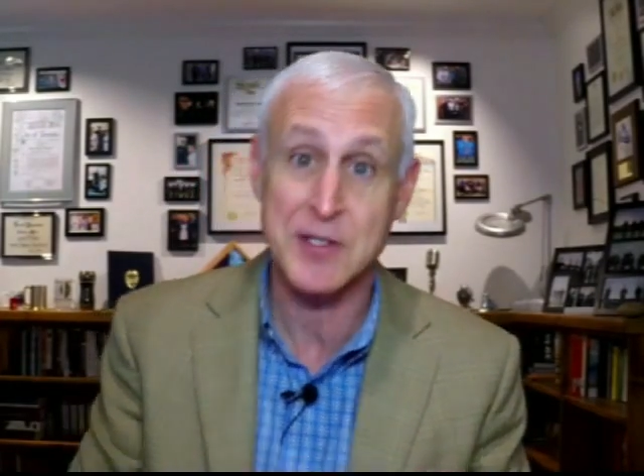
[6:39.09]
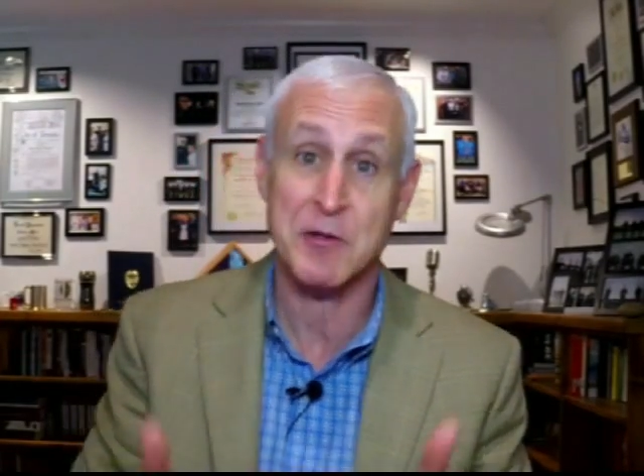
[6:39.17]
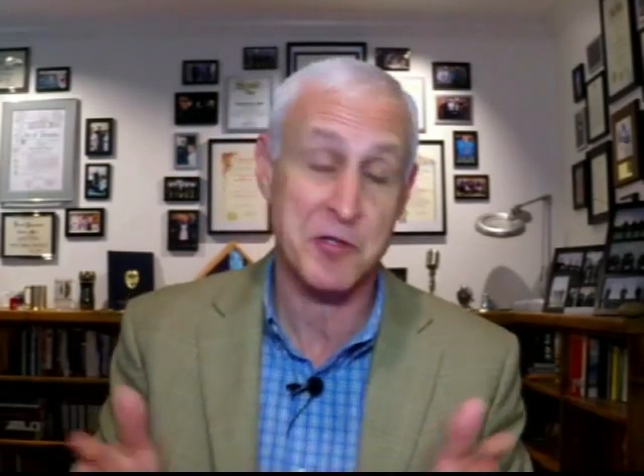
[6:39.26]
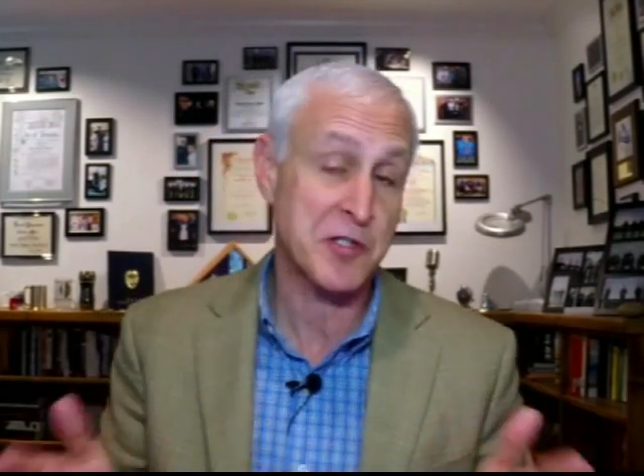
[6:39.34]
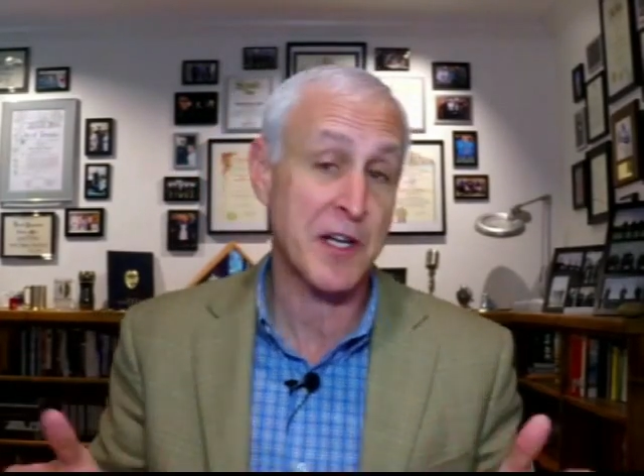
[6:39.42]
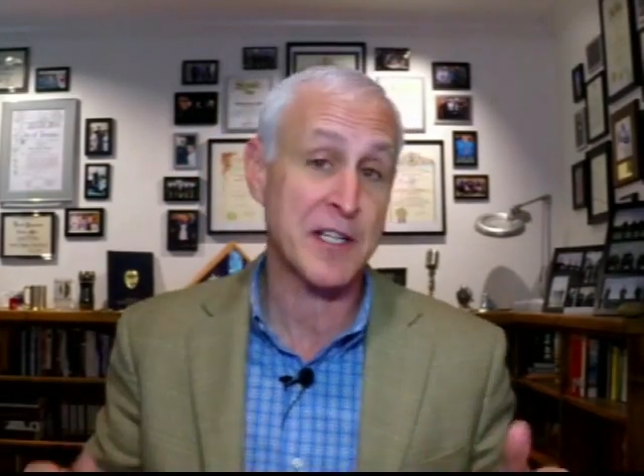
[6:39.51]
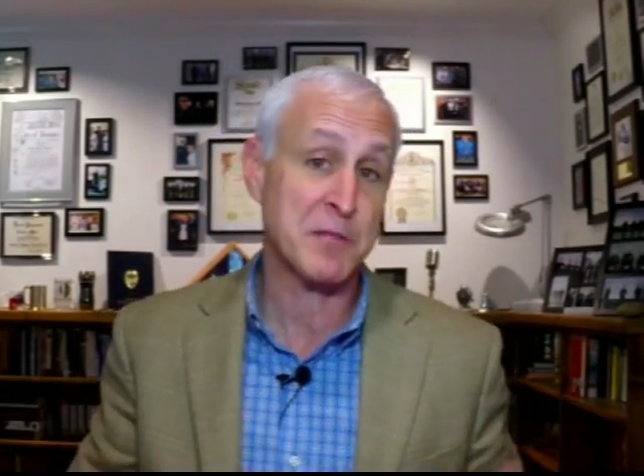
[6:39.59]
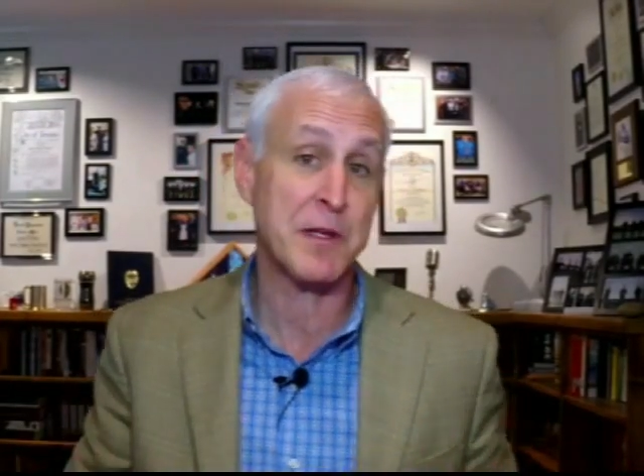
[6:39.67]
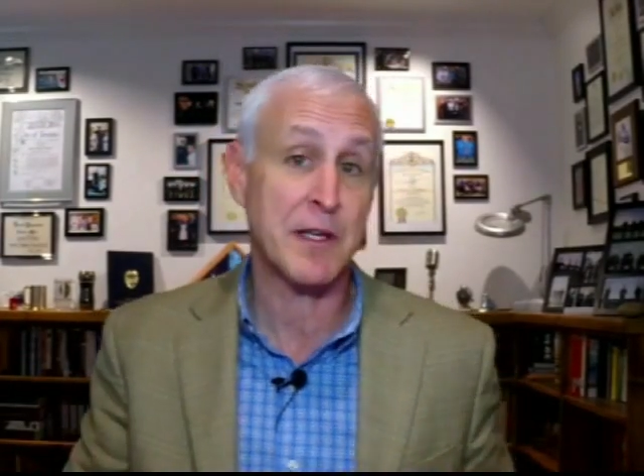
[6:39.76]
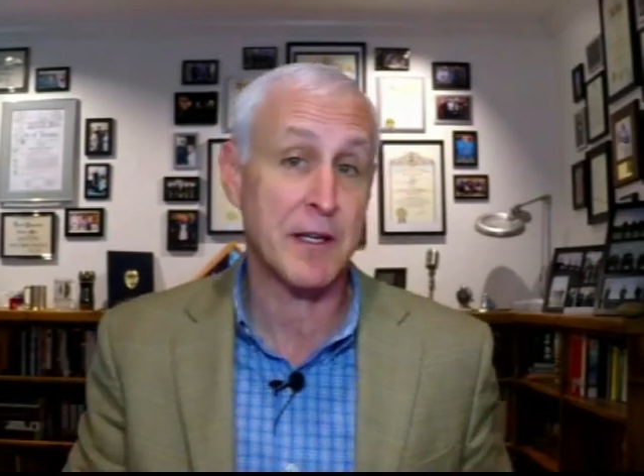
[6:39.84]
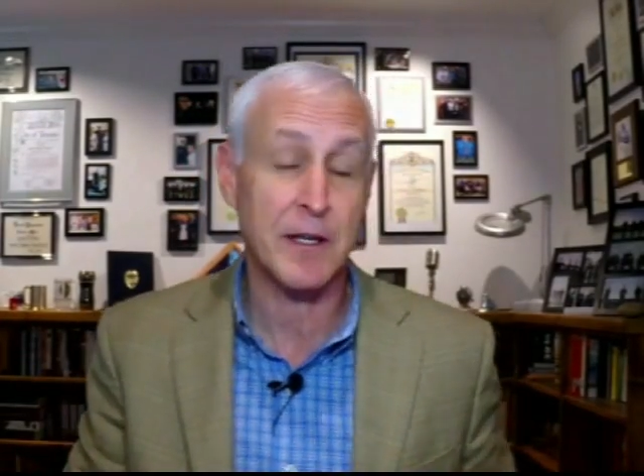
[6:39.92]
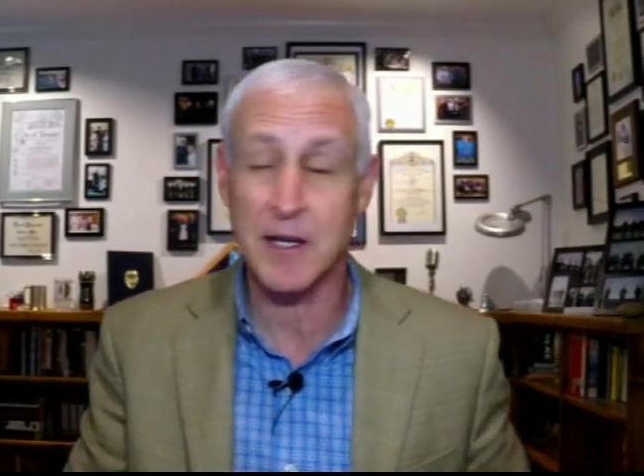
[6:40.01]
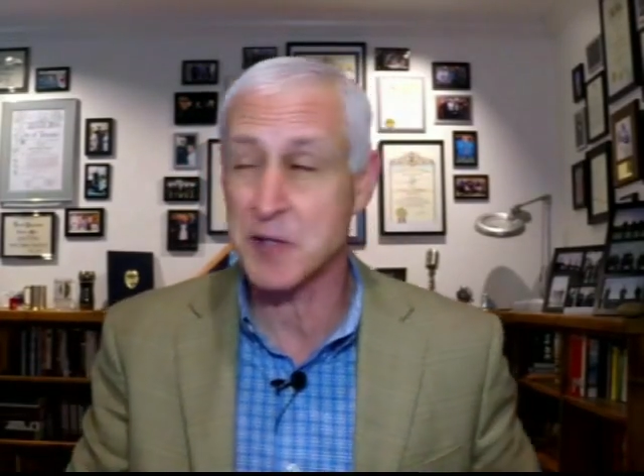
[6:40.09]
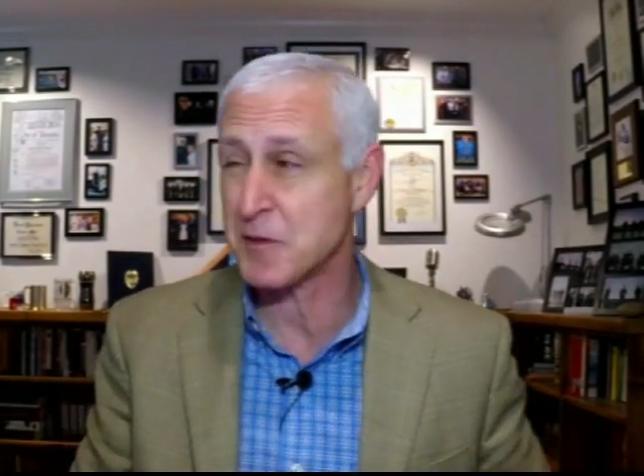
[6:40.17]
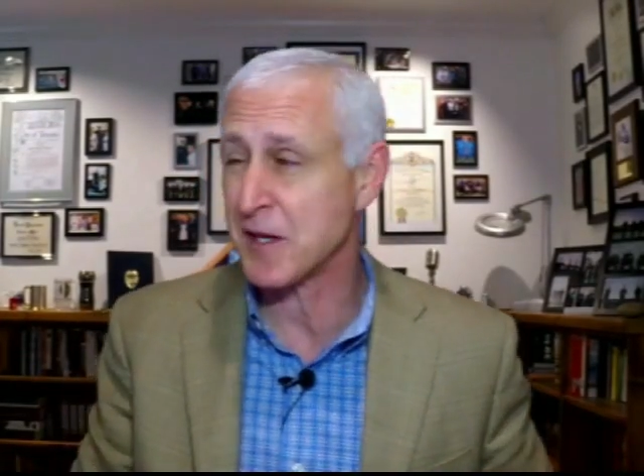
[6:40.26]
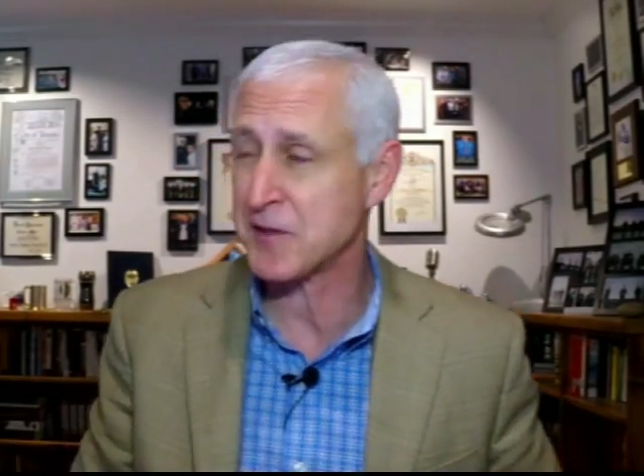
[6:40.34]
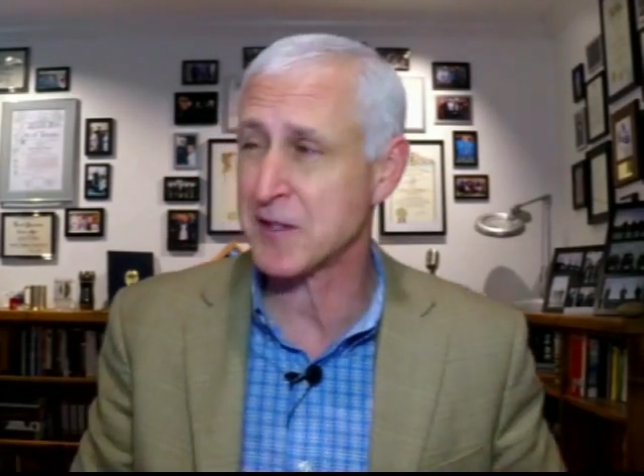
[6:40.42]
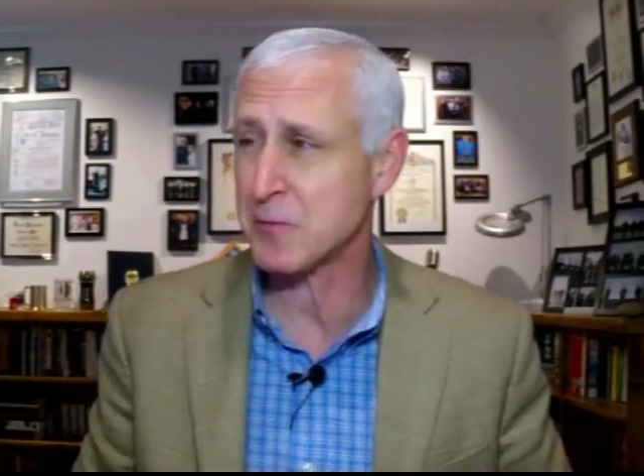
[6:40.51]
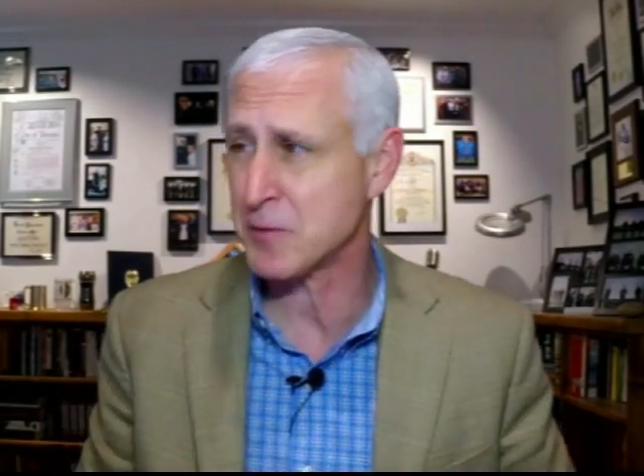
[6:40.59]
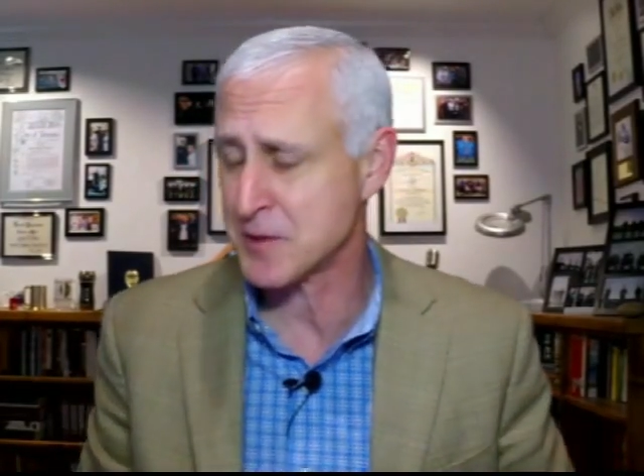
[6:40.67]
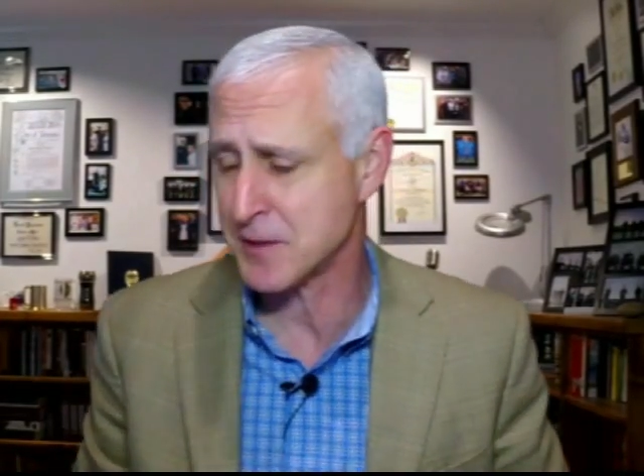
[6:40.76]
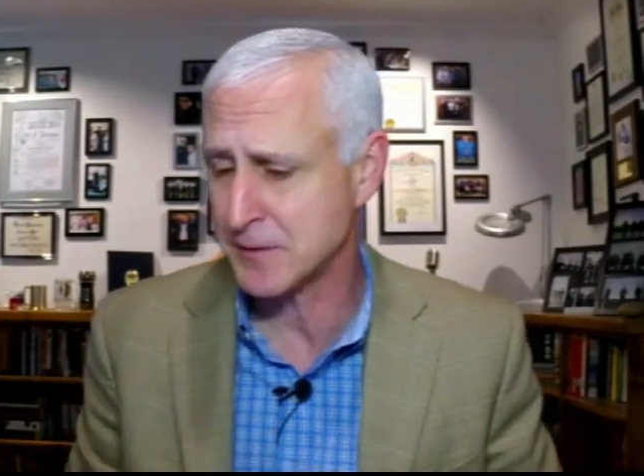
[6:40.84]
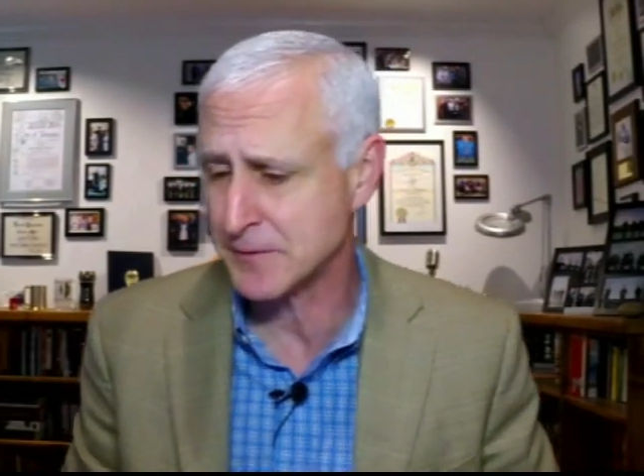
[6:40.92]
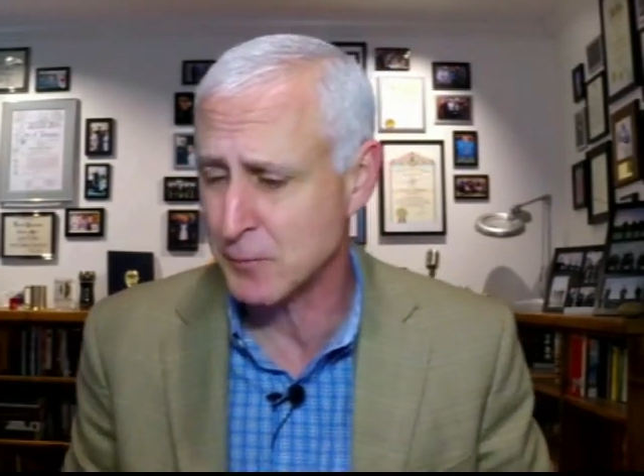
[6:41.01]
I was just at a speaking engagement, I think it was
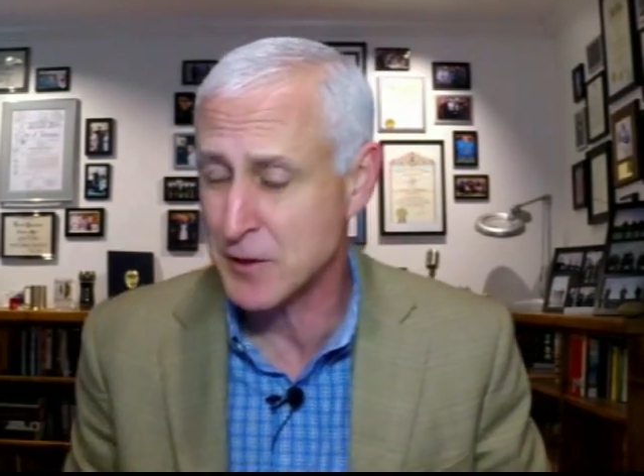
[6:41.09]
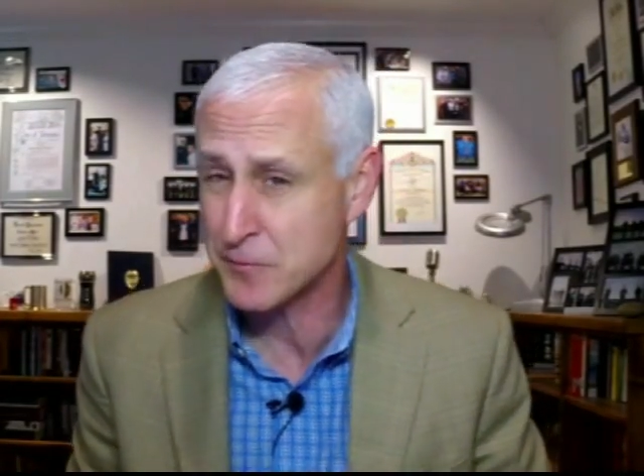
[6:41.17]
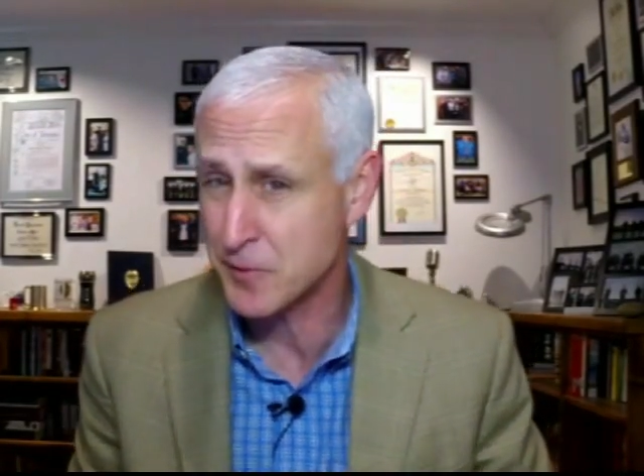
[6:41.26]
in West